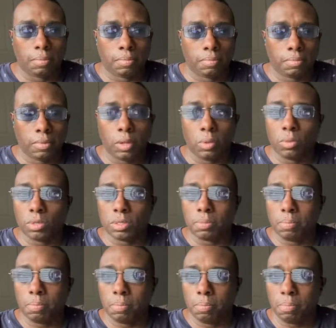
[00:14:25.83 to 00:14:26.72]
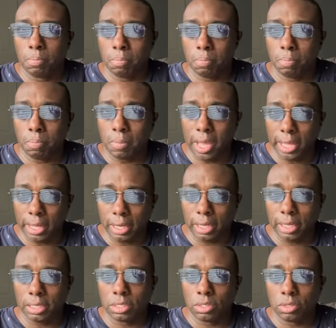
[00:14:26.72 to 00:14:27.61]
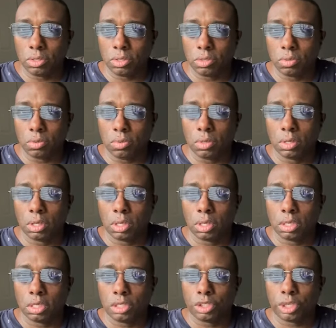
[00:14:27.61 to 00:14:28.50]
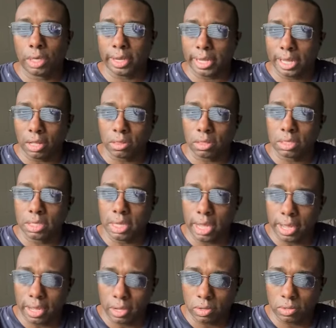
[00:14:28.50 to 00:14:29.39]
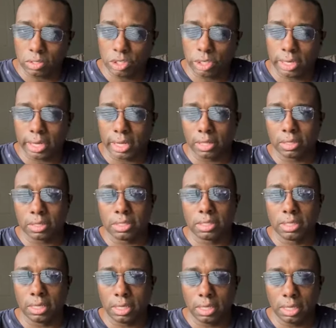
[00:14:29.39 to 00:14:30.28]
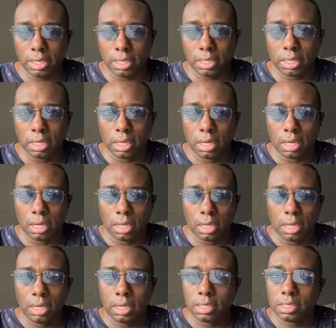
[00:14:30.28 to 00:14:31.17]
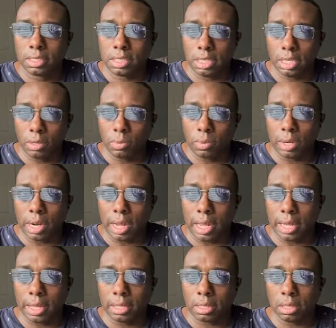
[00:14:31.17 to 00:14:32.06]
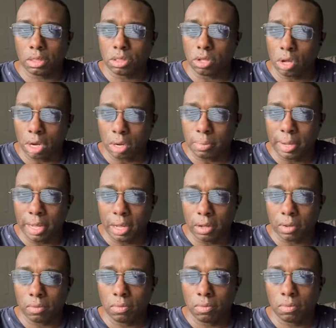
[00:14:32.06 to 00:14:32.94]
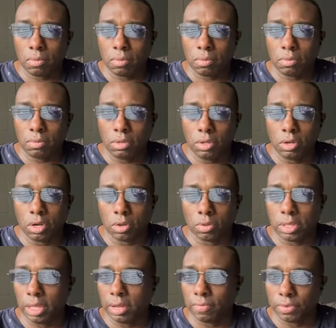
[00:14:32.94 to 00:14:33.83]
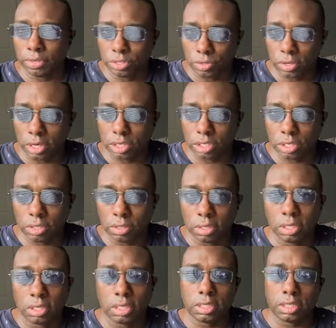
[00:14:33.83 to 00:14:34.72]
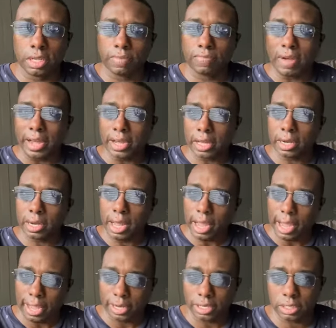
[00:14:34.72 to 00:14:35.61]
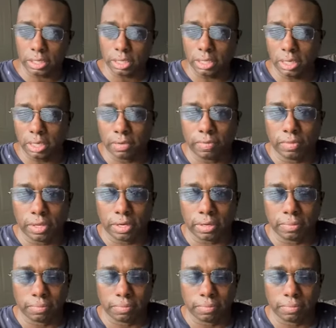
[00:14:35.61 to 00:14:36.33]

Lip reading: It was mainly to check out the towns, check out the city, see what I thought about, the infrastructure, to see if I could actually live there.